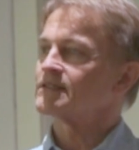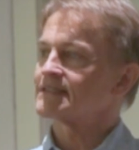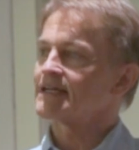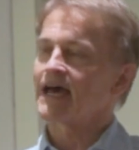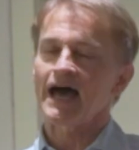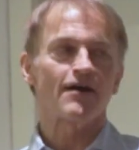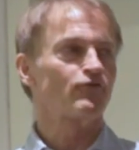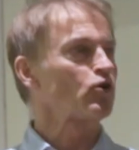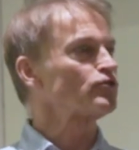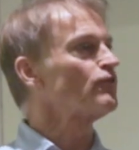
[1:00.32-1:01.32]
we still have
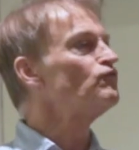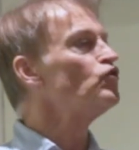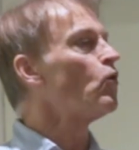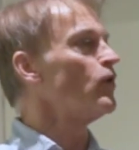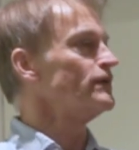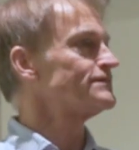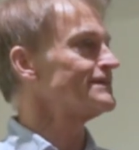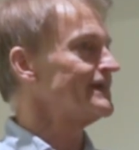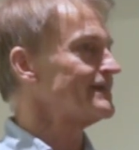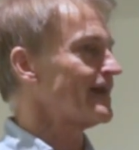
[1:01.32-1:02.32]
a lot of noise
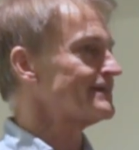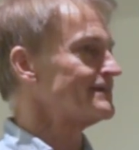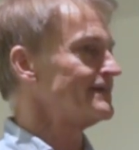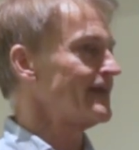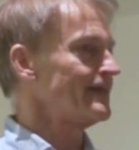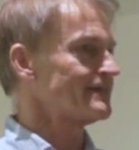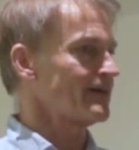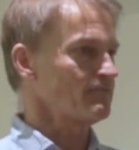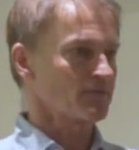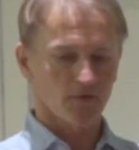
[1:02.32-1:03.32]
in that
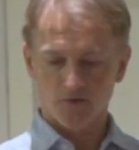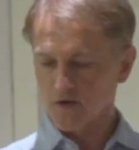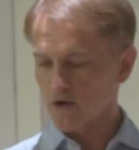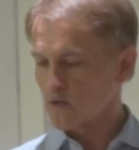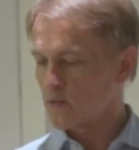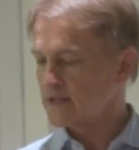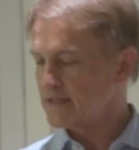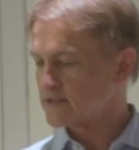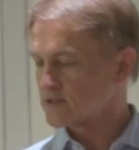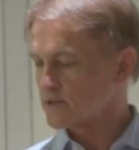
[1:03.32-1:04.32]
data. So we
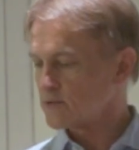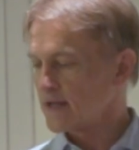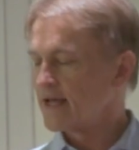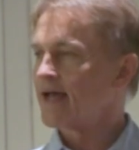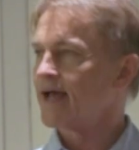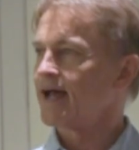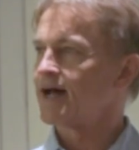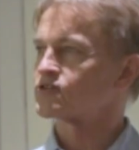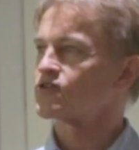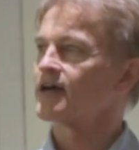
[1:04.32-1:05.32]
need to
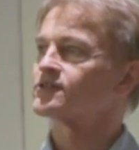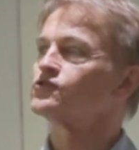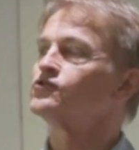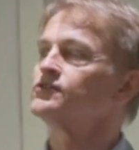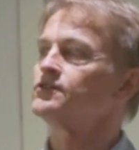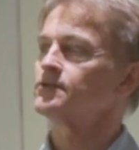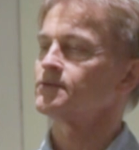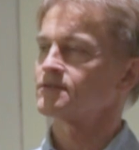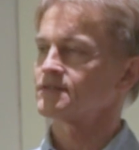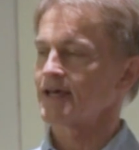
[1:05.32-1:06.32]
try to
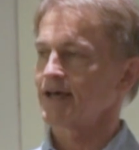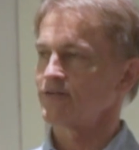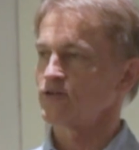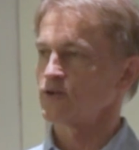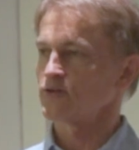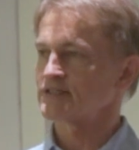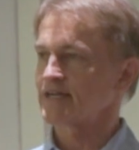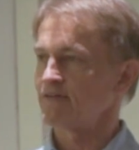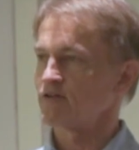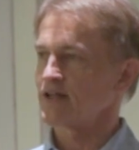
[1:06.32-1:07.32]
reduce the noise
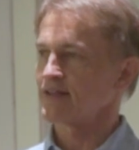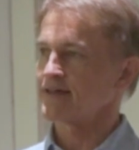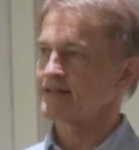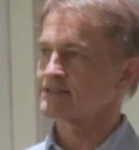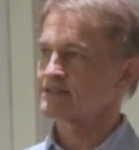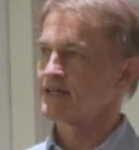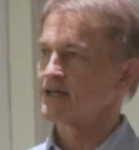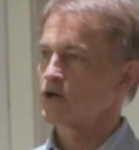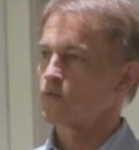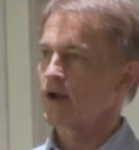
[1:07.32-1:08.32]
level, and that's
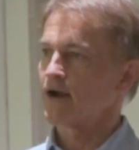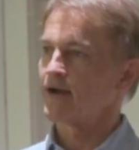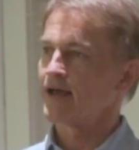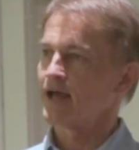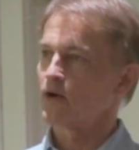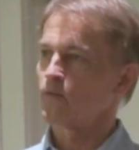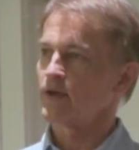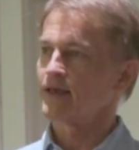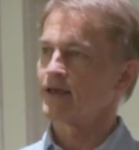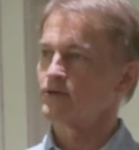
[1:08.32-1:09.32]
where
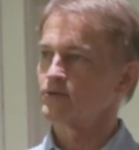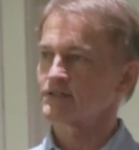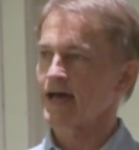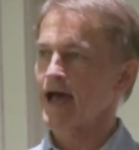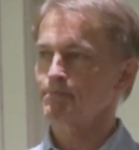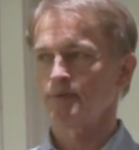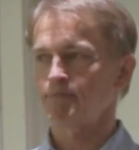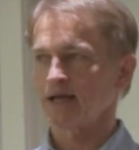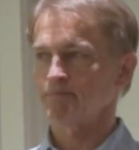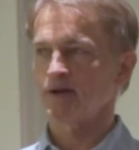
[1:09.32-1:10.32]
we use the HAP
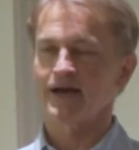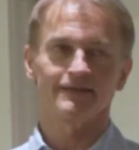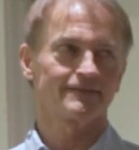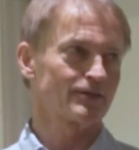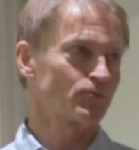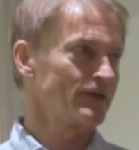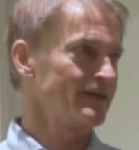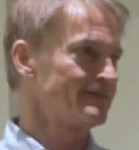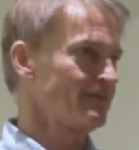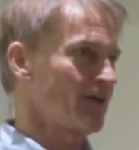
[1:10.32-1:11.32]
pipeline that
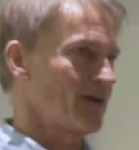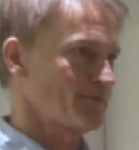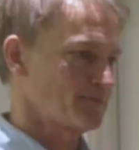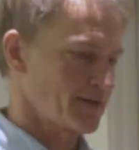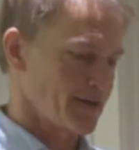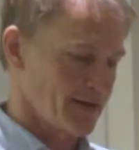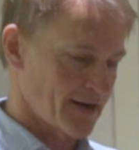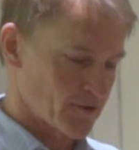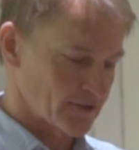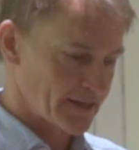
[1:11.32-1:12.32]
we developed
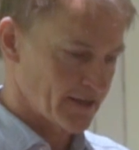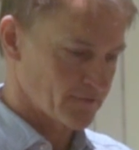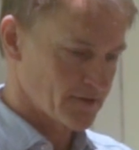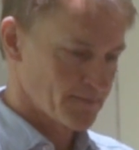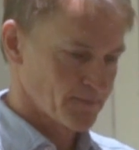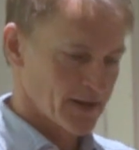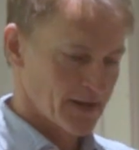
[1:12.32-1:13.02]
ourselves.